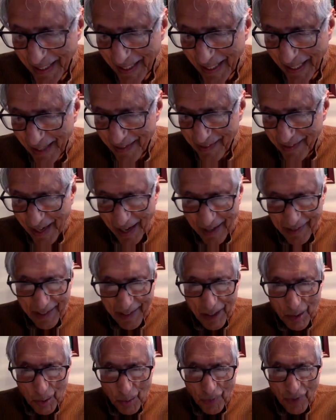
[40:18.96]
And there are
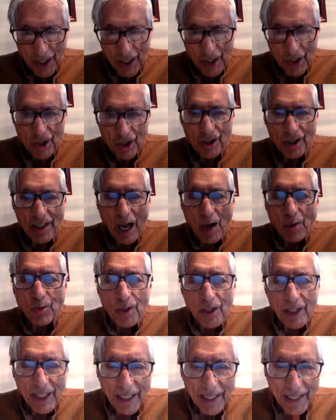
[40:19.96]
others who very
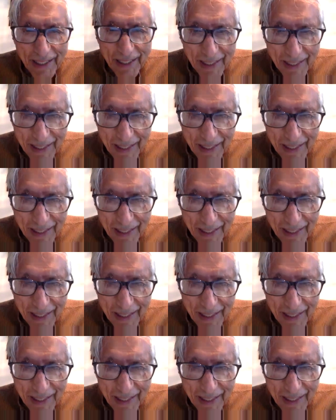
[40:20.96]
stoutly